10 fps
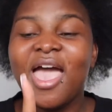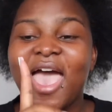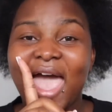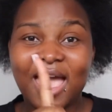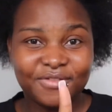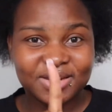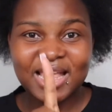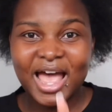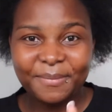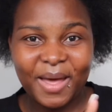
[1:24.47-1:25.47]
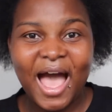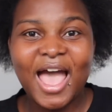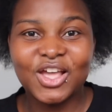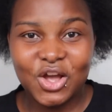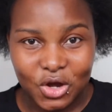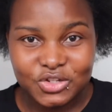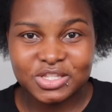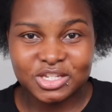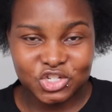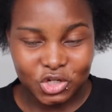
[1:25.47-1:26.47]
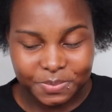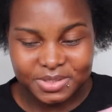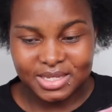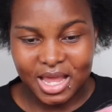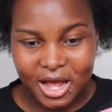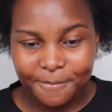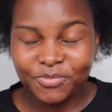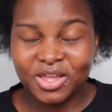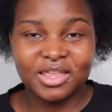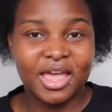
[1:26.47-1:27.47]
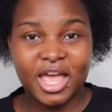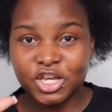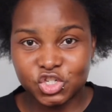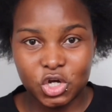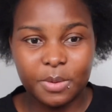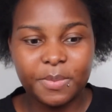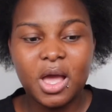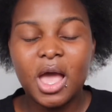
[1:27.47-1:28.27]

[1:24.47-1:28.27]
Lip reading: every time I go to the shops, yeah, in the hair shop,